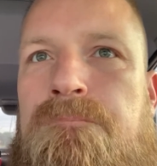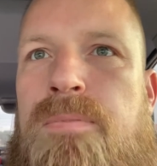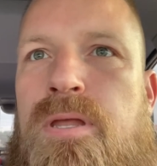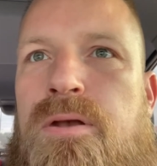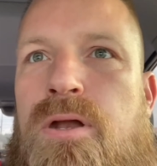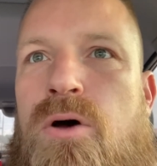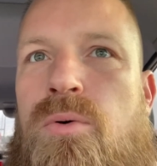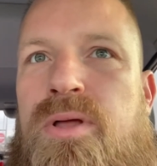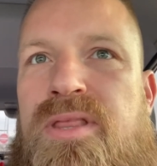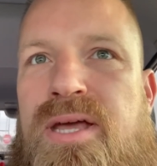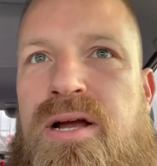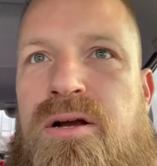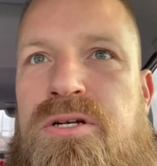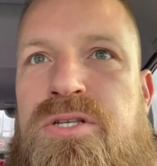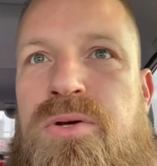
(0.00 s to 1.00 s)
no one
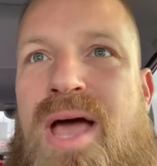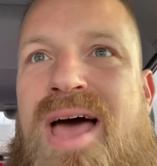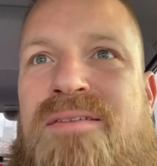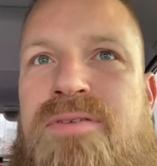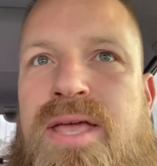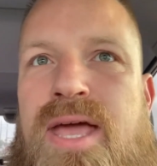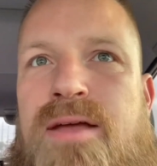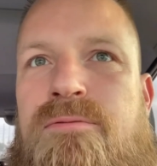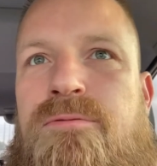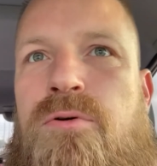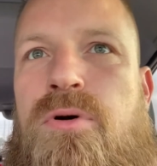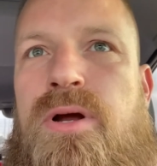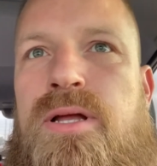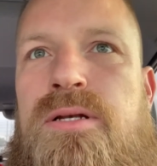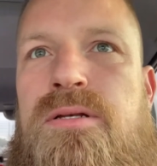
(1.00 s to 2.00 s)
there to advocate
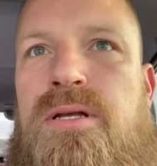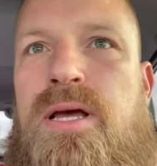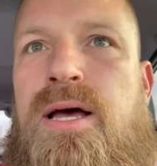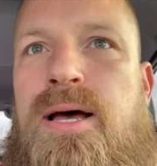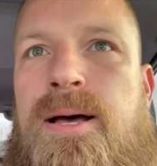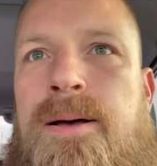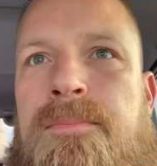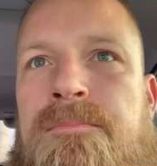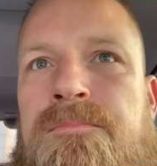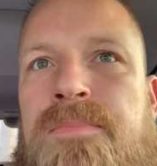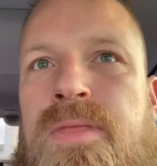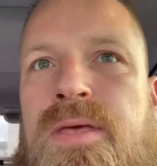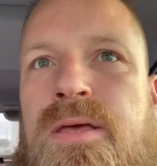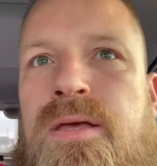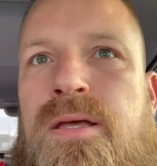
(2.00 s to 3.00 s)
for it,
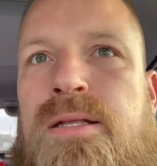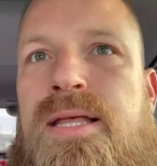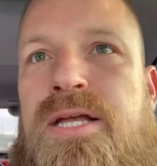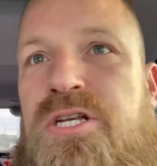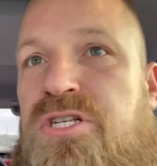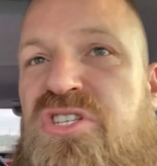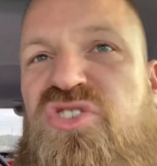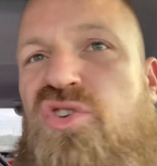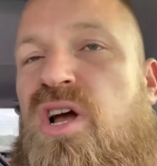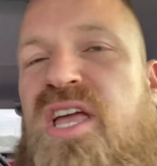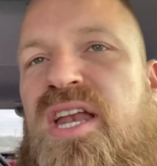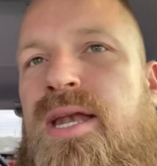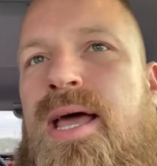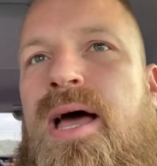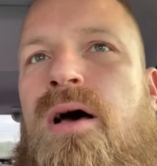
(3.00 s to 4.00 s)
they just struck
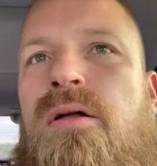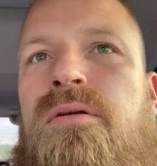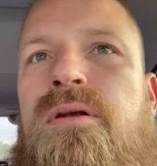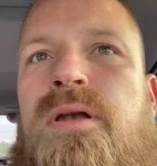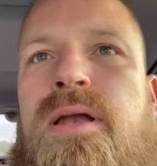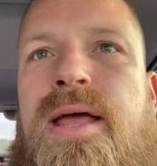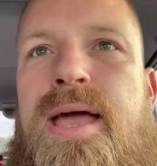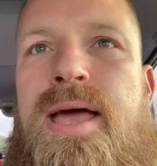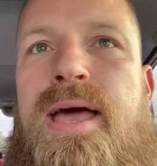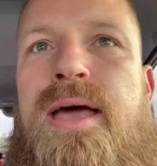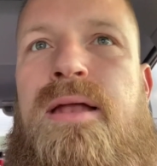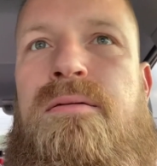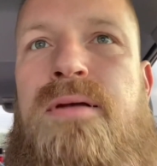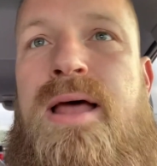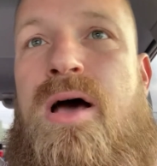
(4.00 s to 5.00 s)
it down.
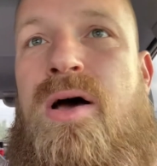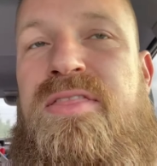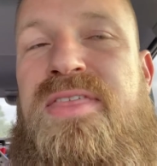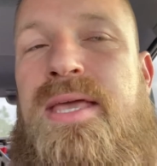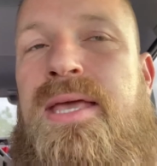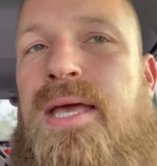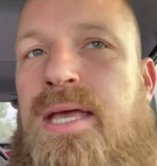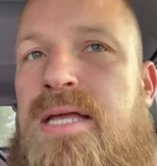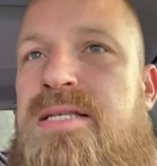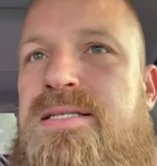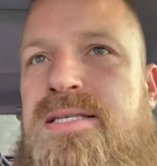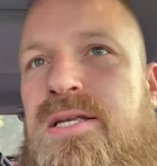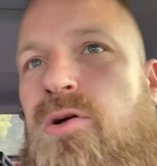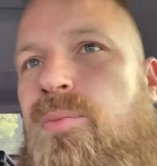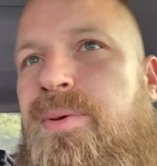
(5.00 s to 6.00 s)
And now I think it can
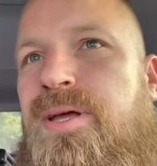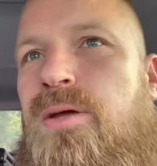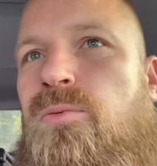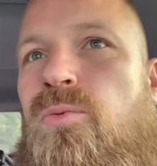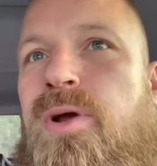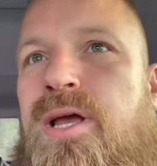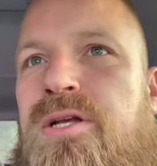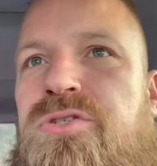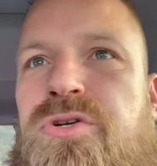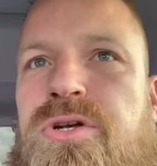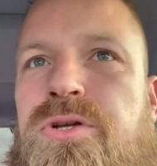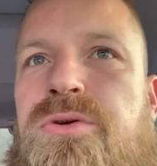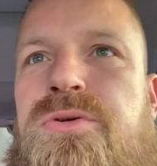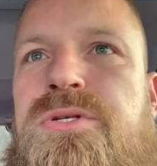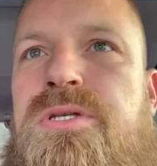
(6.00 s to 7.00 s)
still be
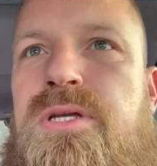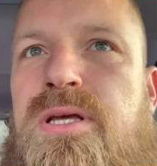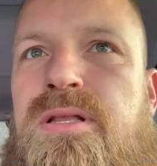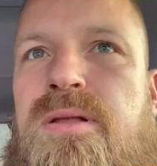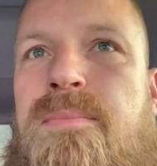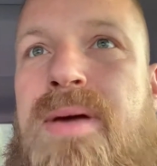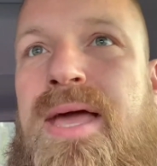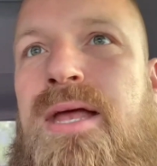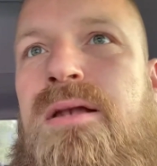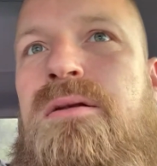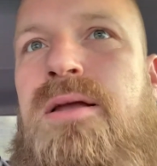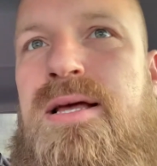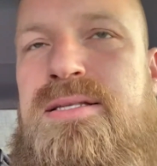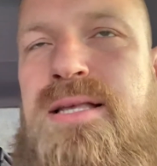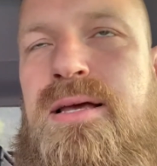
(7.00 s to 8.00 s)
reintroduced in the main
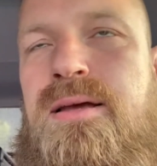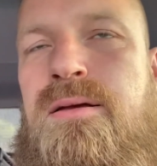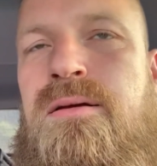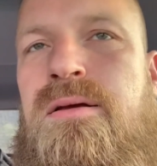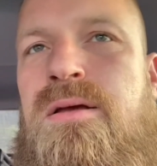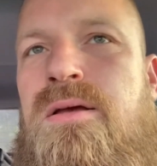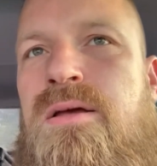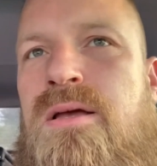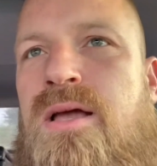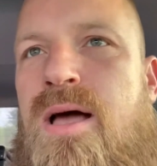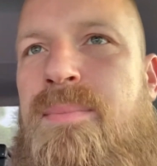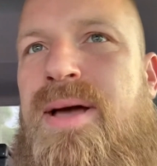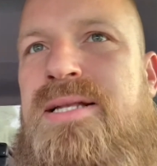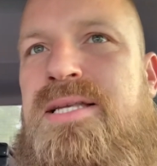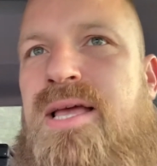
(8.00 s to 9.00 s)
as they come
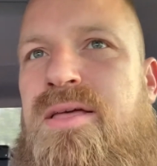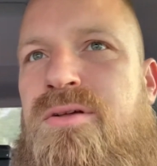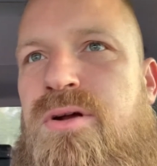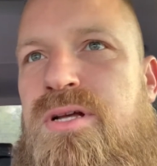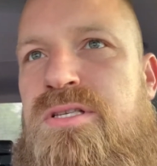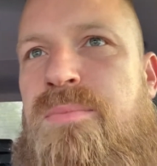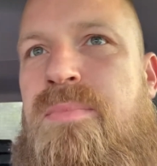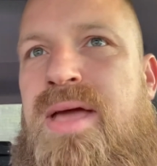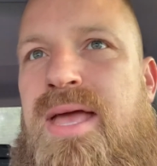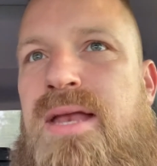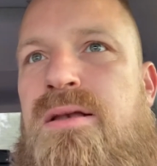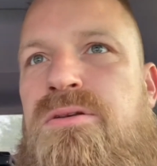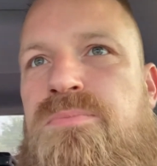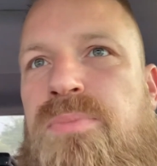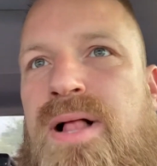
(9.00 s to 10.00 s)
back together as a
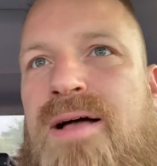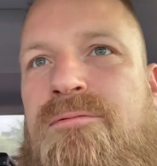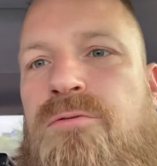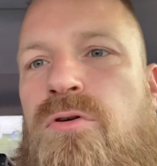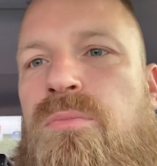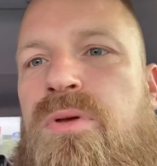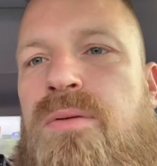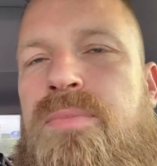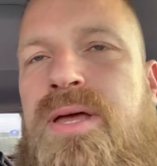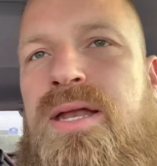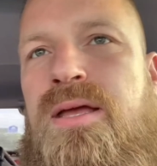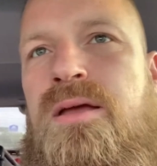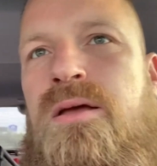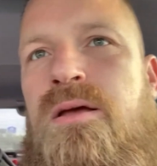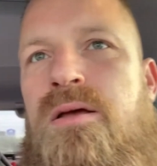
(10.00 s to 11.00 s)
main platform
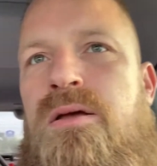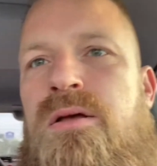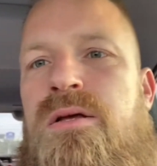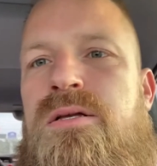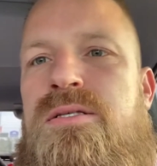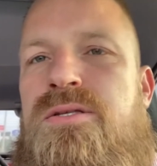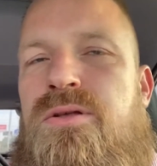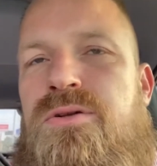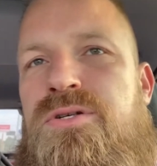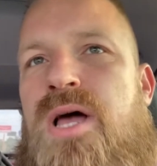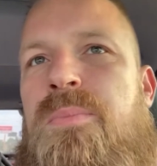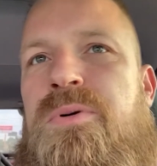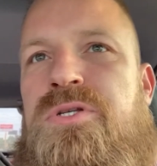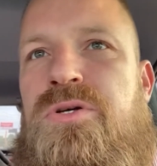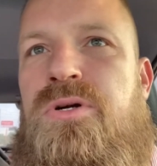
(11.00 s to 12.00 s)
committee. So there's
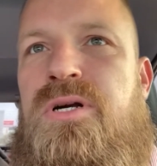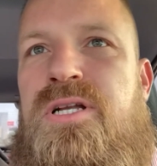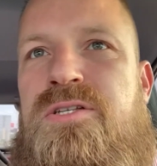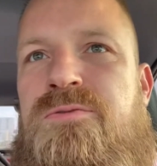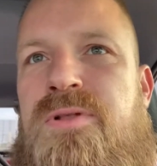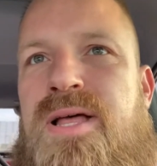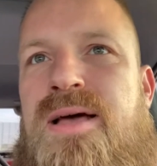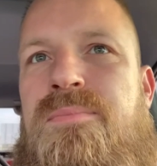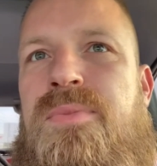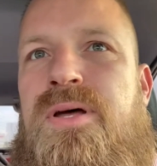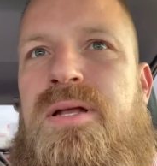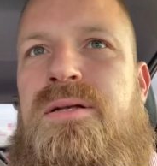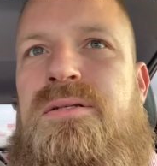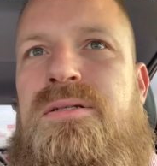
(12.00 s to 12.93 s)
opportunities for that. But